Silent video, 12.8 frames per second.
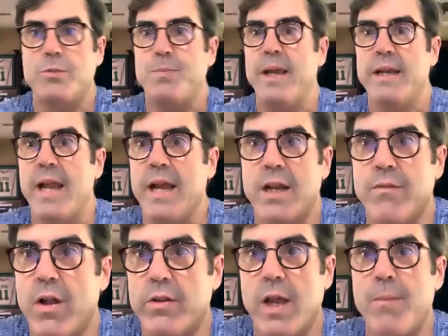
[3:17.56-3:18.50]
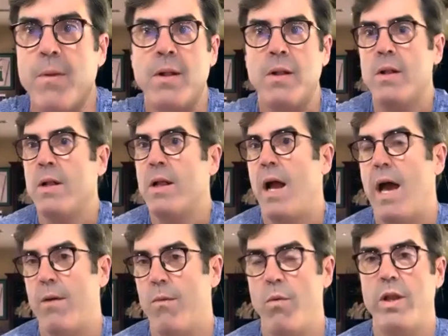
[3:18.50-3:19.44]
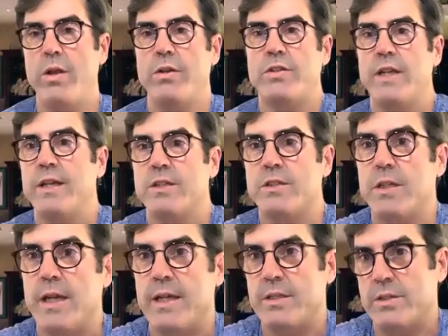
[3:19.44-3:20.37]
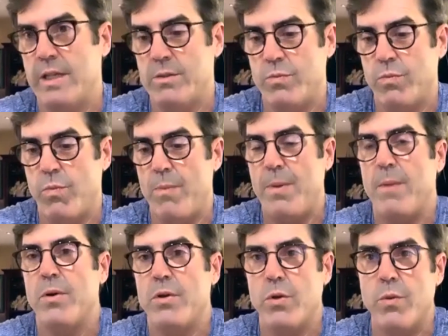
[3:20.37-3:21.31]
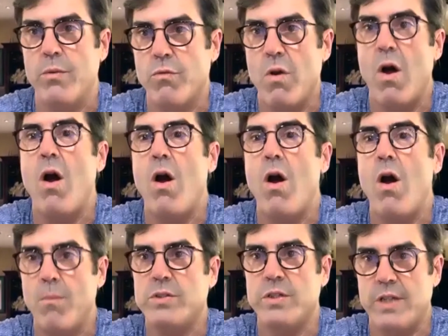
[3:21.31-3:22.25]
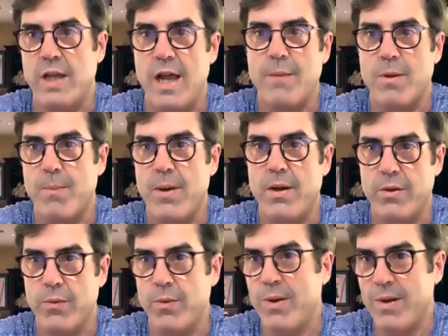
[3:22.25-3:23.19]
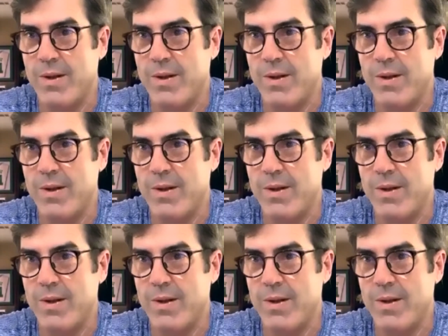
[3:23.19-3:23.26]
being negative all the time. What do you see as what people are doing wrong most of the time compared to?